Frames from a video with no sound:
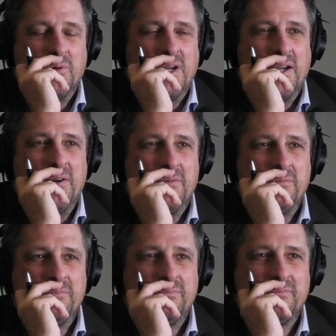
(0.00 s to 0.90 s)
Wow.
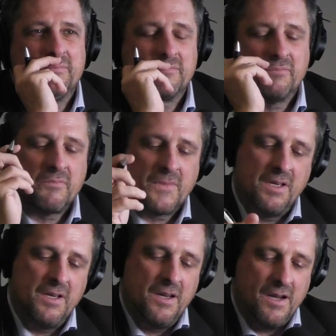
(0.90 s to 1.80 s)

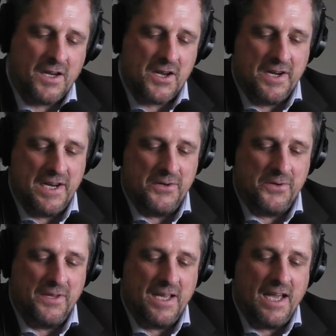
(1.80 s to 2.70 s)
I can't end on